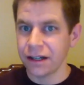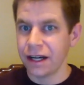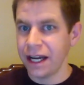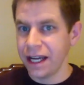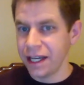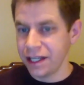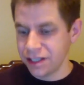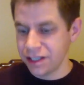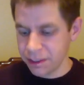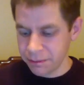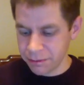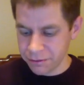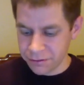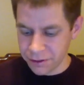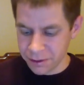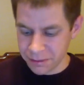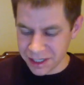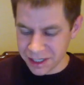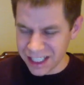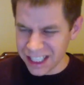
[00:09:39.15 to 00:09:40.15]
ISO
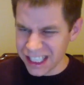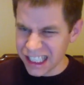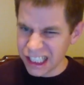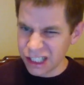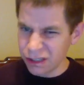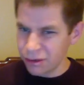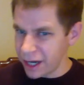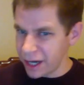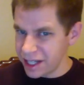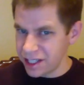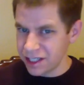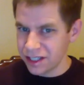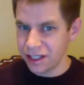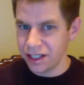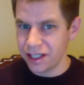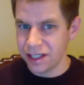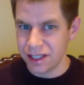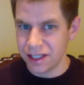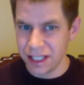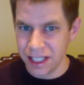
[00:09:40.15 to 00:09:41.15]
performance isn't quite as
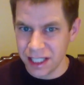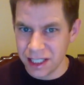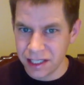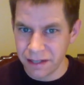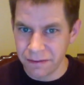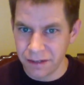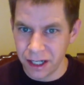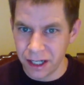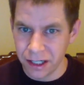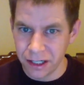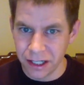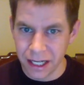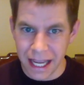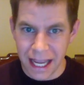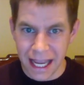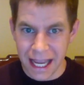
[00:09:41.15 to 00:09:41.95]
good as the D700